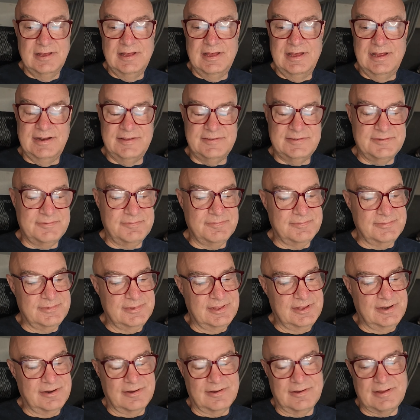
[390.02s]
And it's,
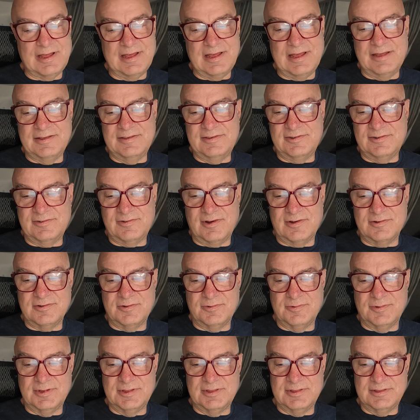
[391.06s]
I
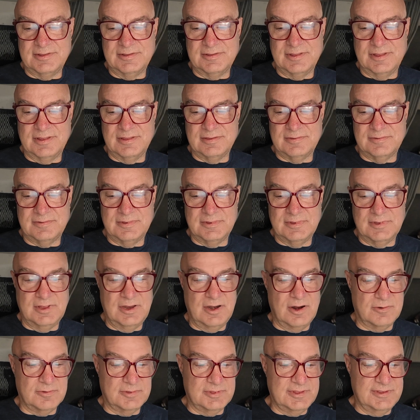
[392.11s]
struggle with,
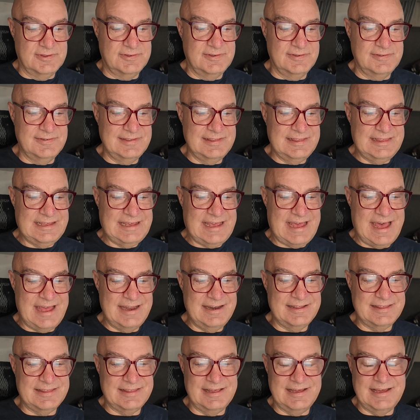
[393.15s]
this isn't the
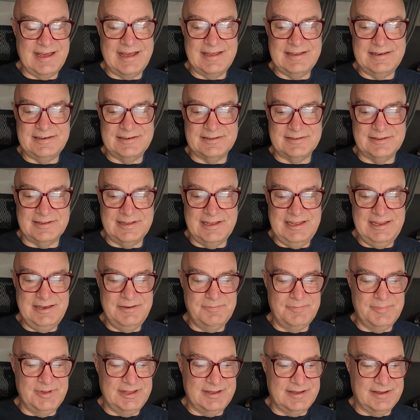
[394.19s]
kind of thing I delete,
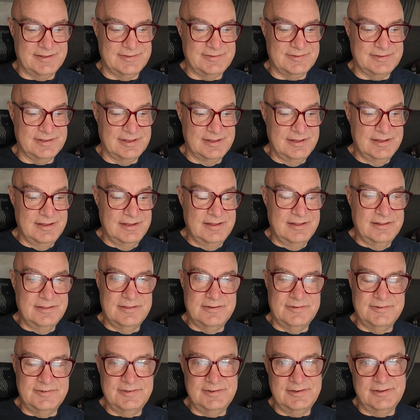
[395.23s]
because
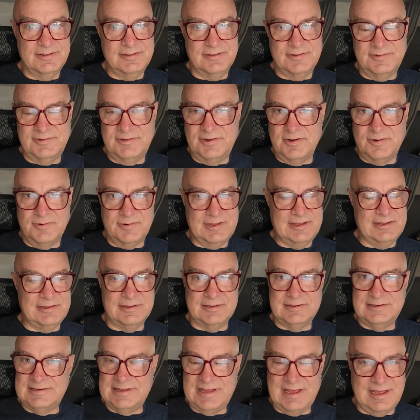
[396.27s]
there's no
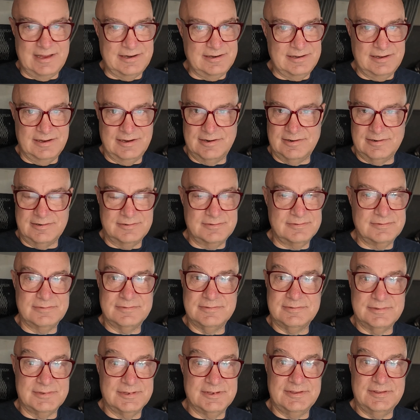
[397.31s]
ill intent here.
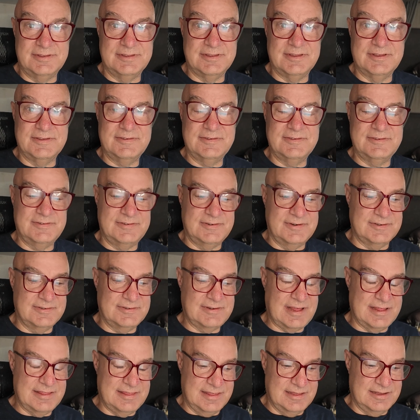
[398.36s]
This is just,
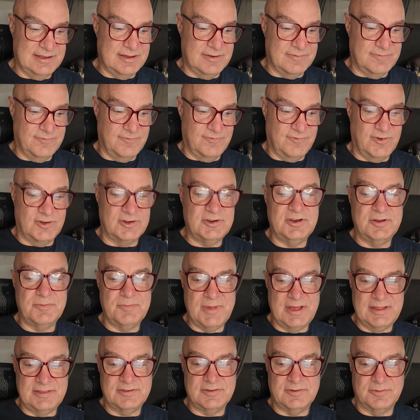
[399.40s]
I think, a
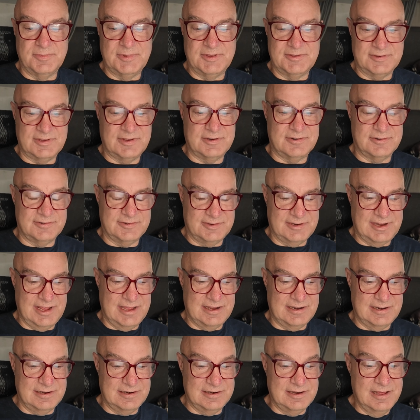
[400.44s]
fundamental
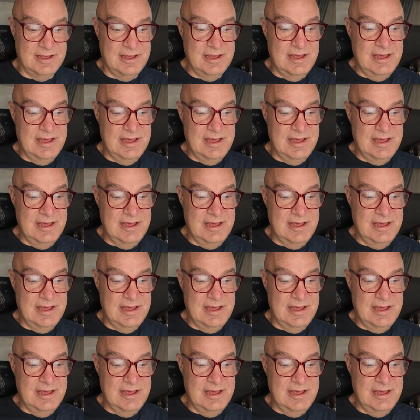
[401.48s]
misunderstanding.